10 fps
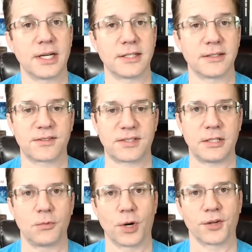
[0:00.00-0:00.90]
and
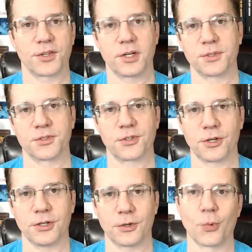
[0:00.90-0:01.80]
see where the numbers
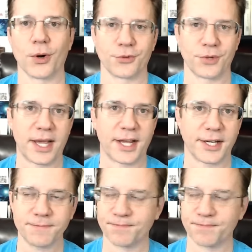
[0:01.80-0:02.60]
are or where they're heading.